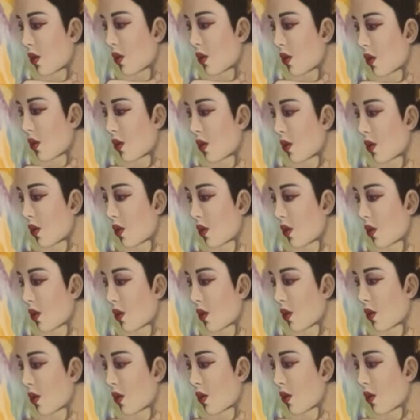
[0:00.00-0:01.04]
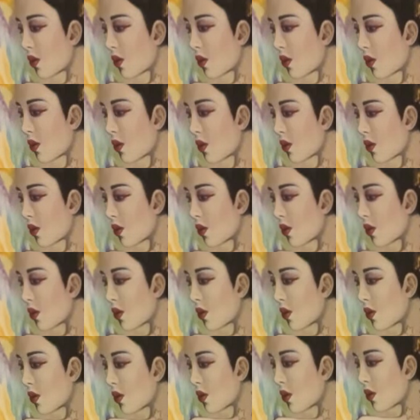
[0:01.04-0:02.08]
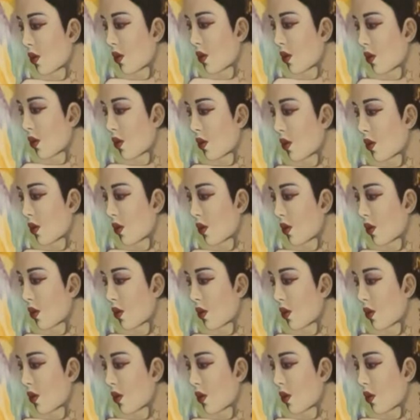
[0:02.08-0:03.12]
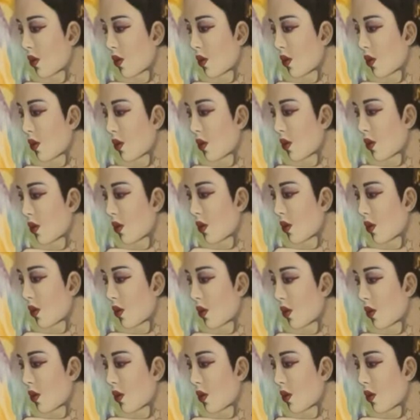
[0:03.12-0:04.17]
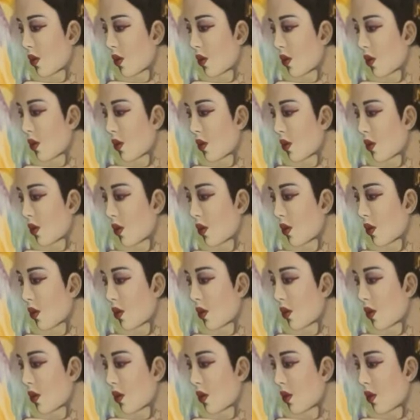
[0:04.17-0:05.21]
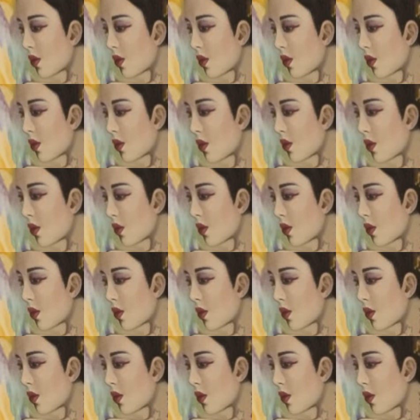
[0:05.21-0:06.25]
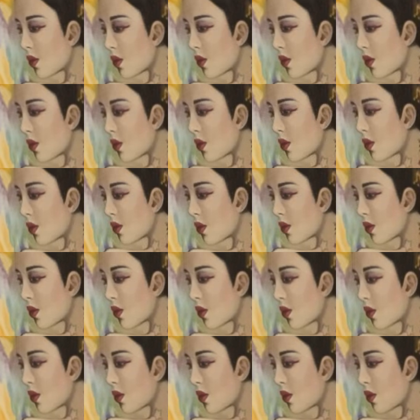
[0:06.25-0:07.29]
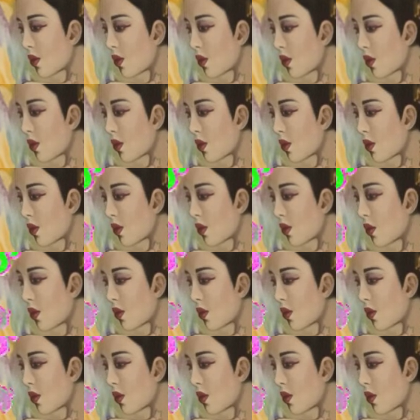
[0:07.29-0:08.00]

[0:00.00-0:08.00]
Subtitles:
[no speech]